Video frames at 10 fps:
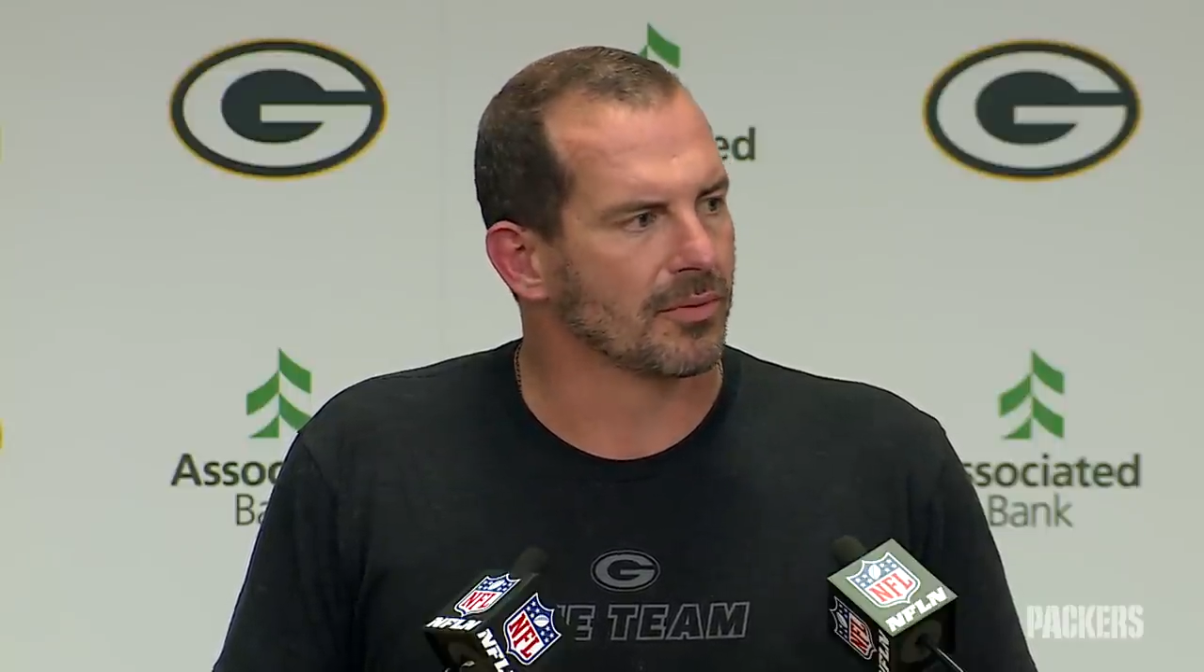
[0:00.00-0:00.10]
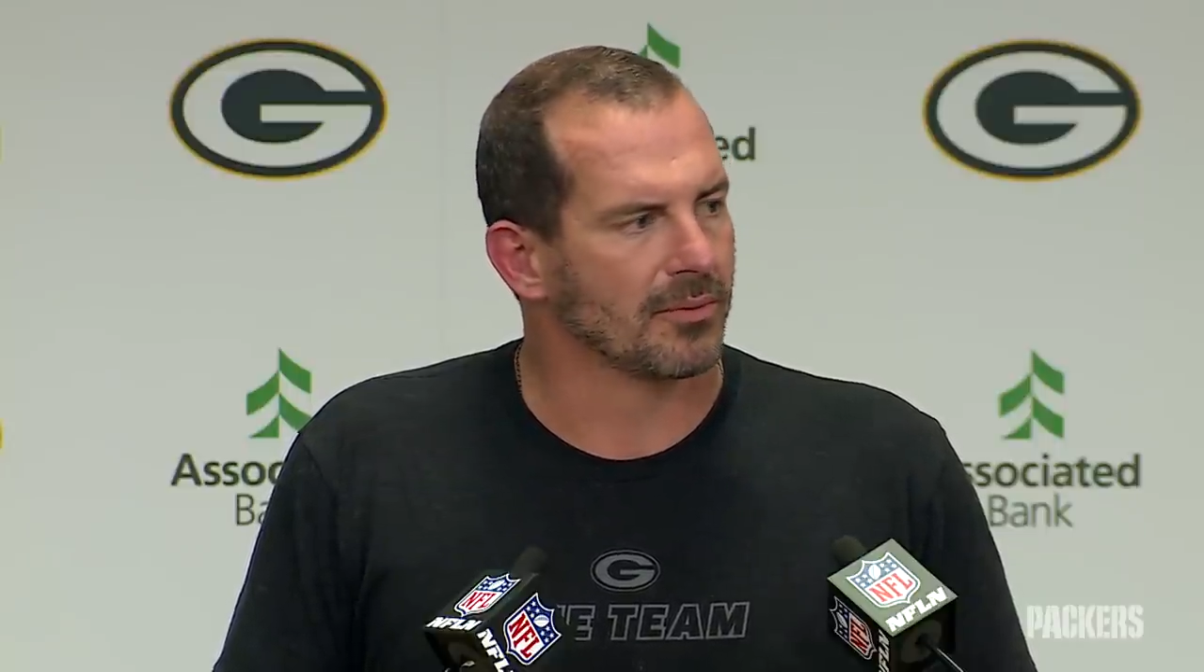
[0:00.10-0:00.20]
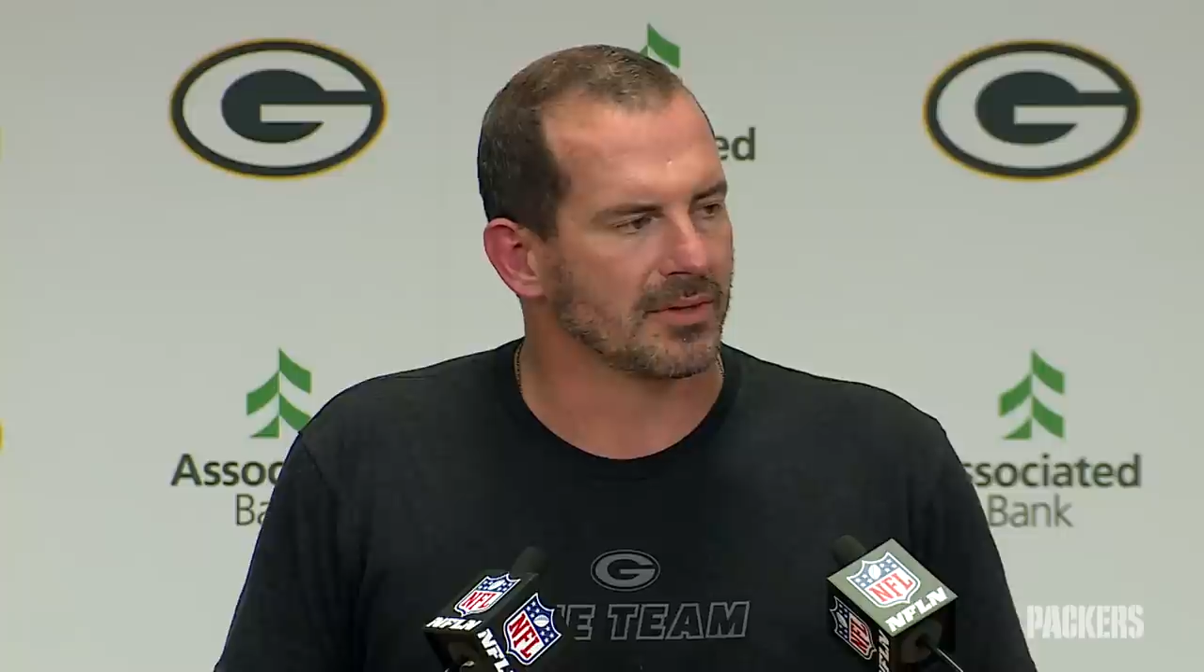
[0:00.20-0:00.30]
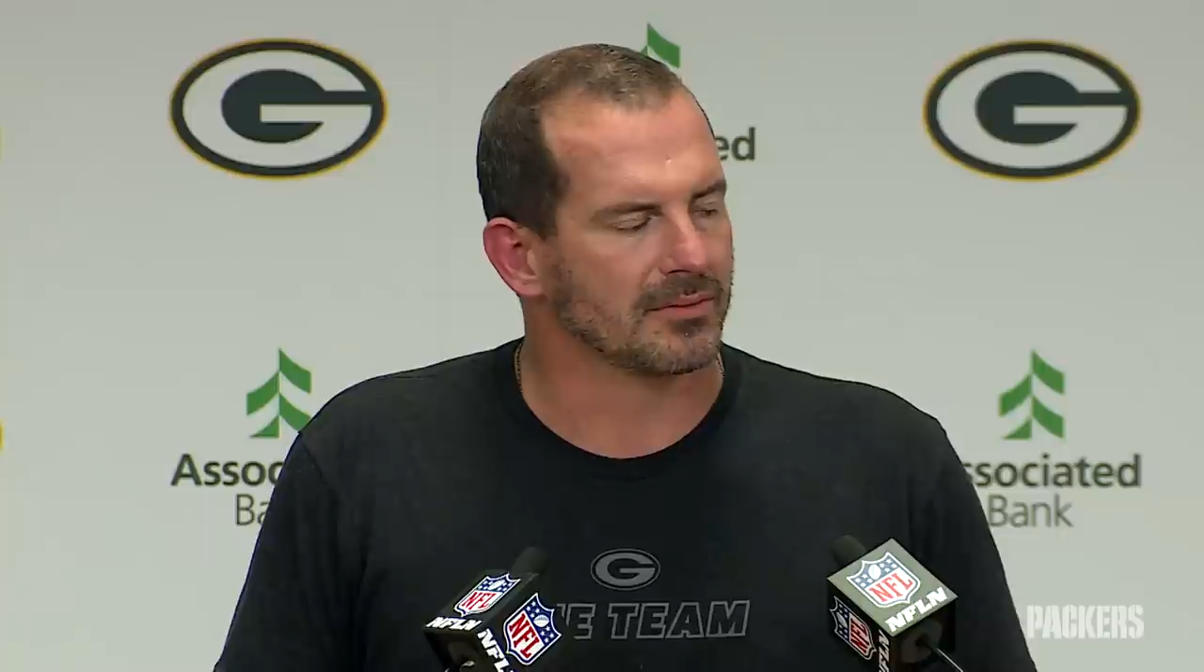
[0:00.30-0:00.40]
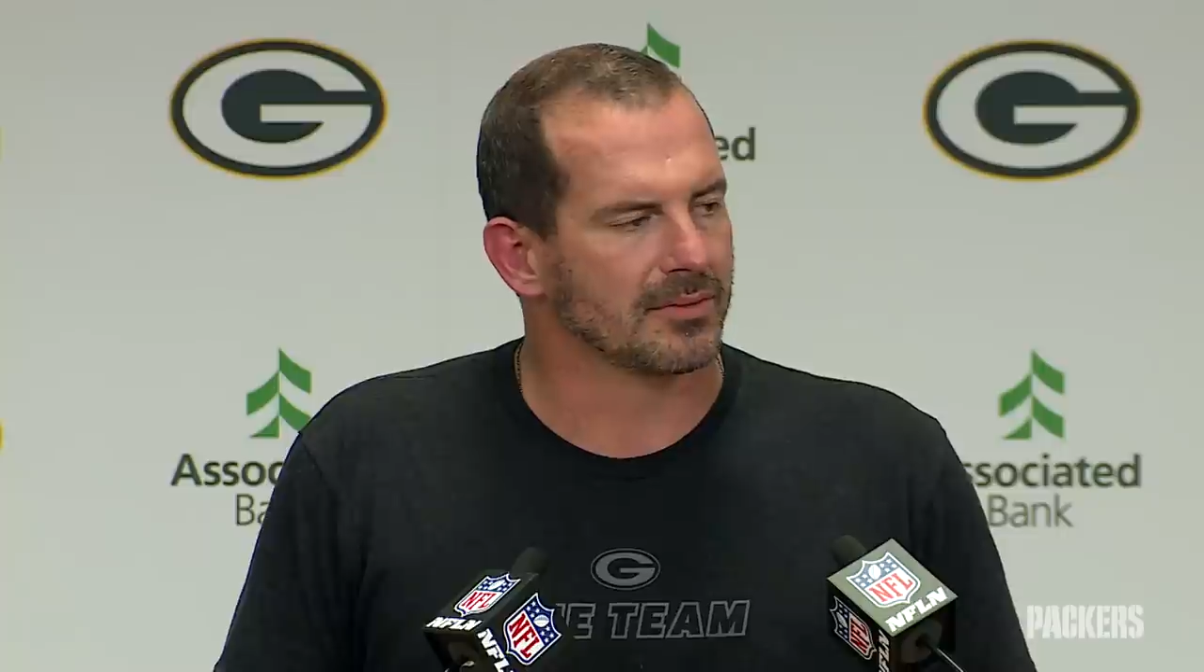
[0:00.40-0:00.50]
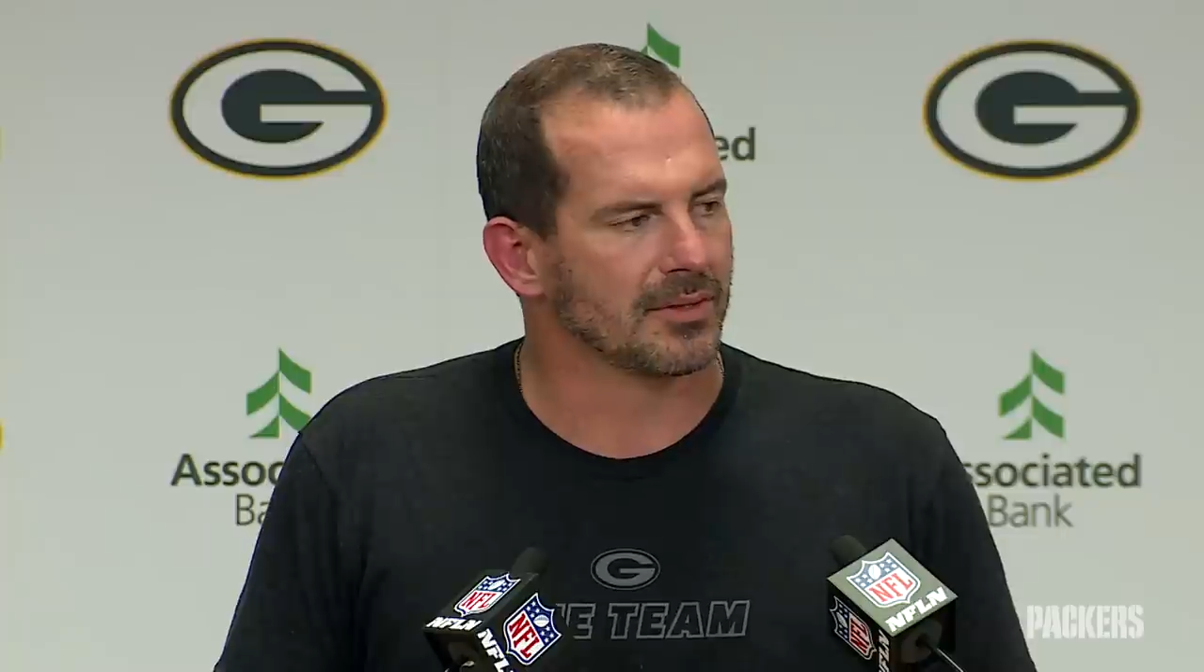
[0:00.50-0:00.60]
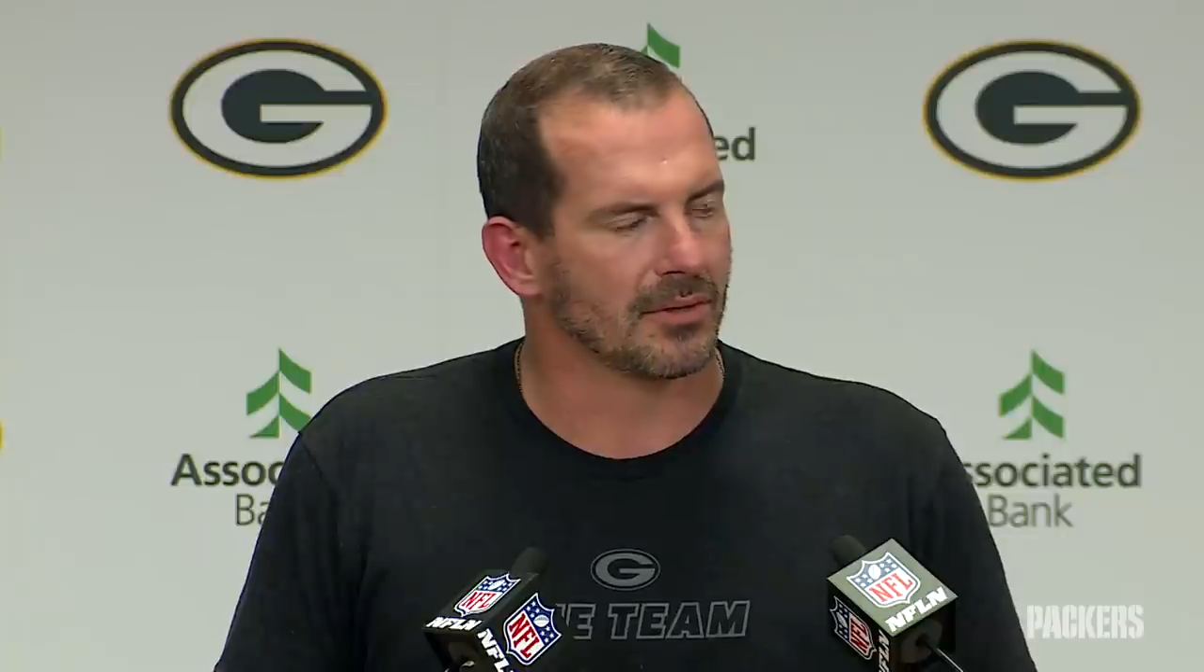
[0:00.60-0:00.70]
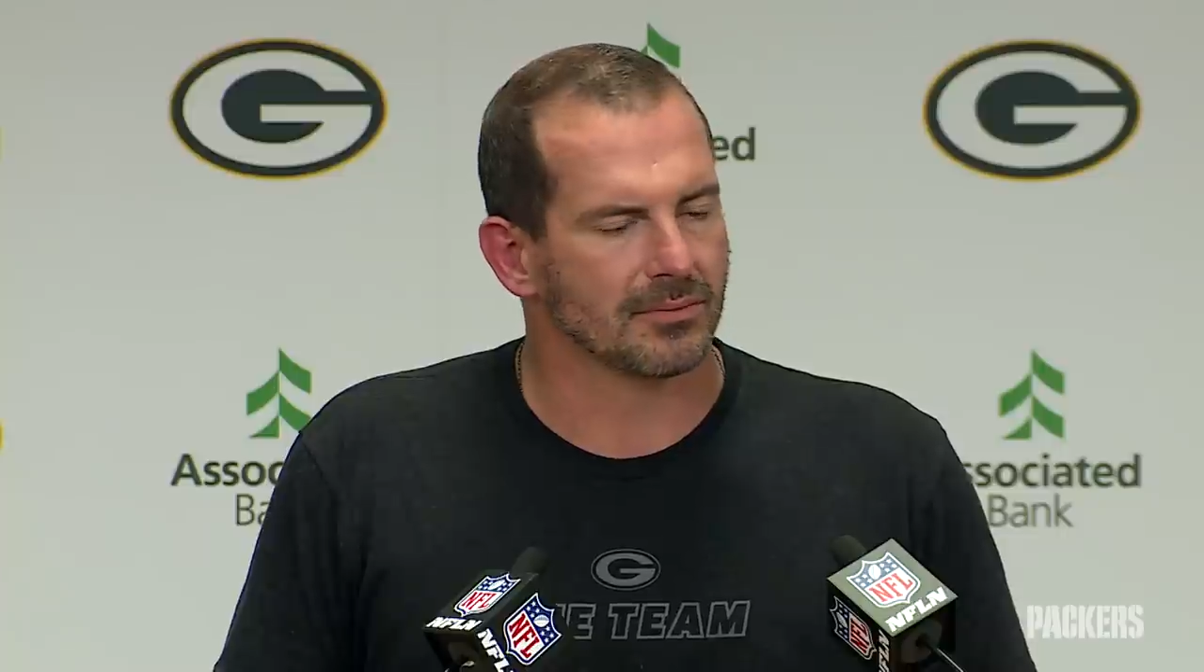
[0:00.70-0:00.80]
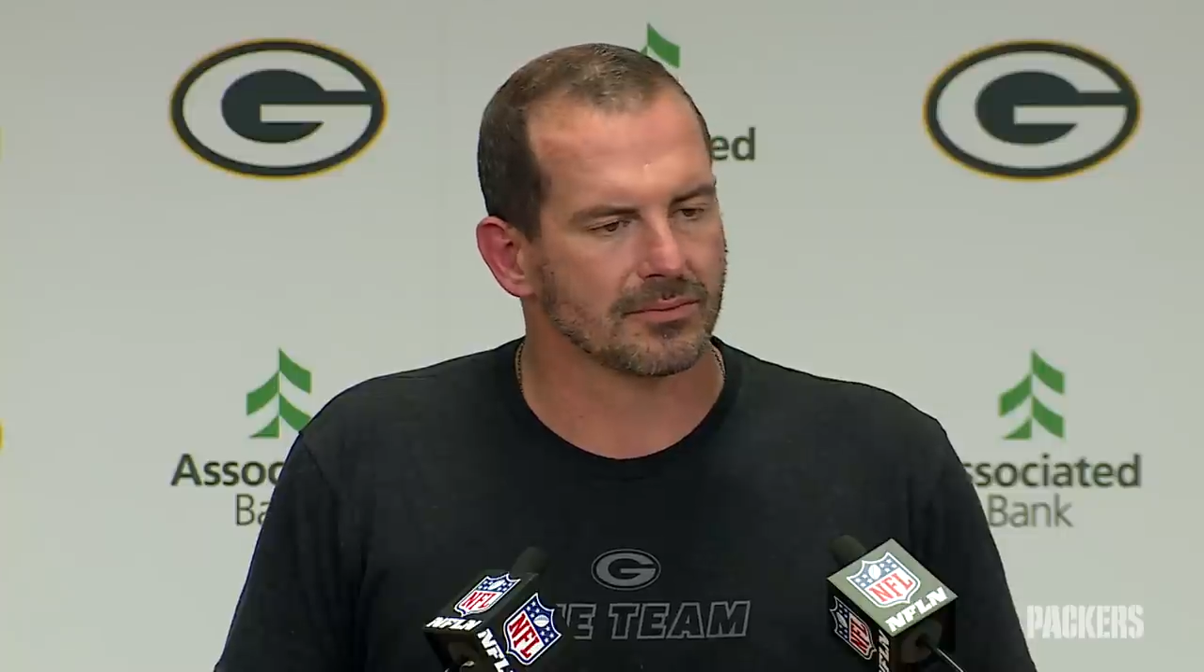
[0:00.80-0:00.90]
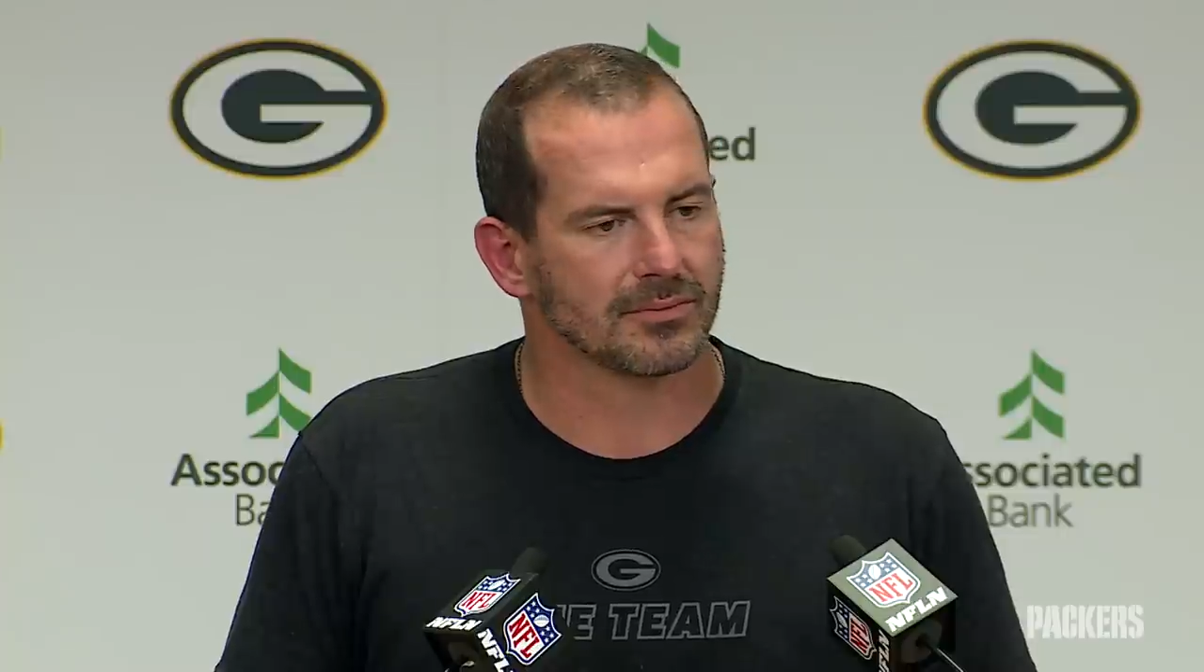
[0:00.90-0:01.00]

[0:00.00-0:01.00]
I mean, you know,